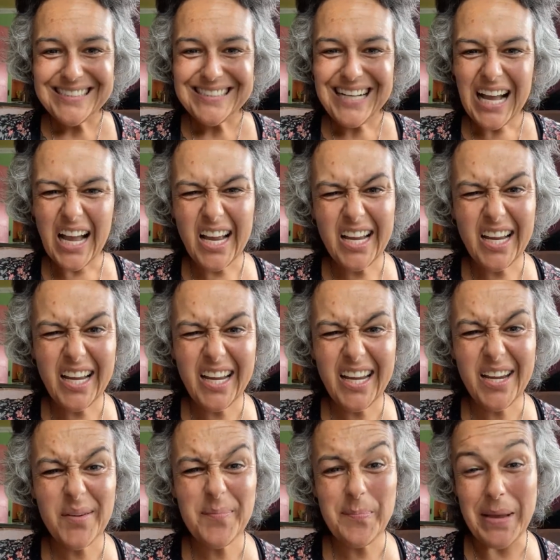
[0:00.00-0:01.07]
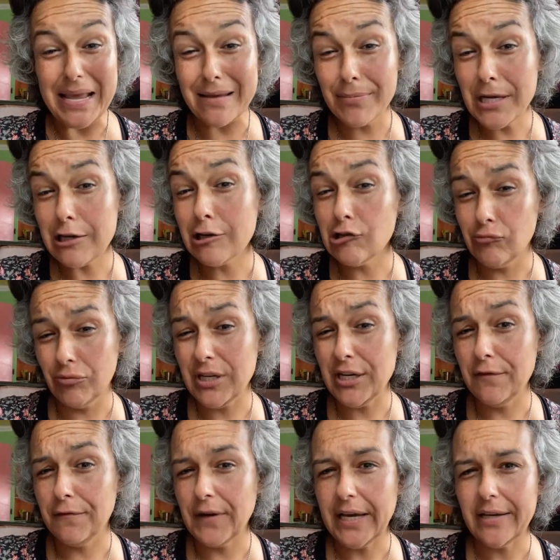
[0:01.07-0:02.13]
I maybe could read
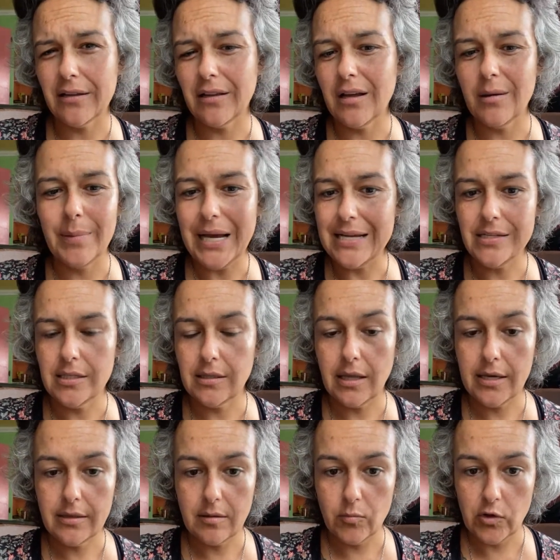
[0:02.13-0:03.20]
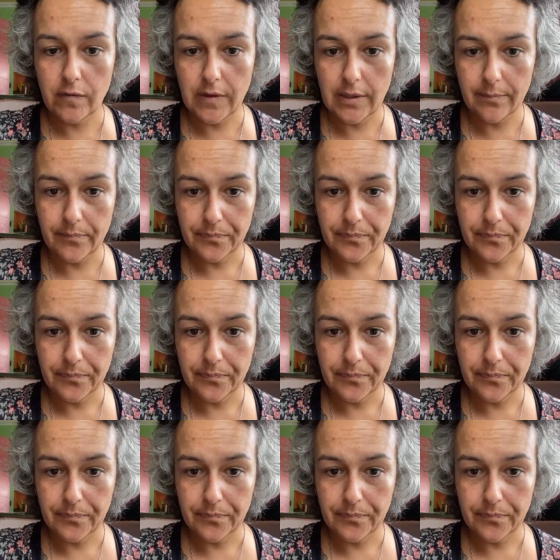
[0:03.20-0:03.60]
Fight Club. I didn't like the movie.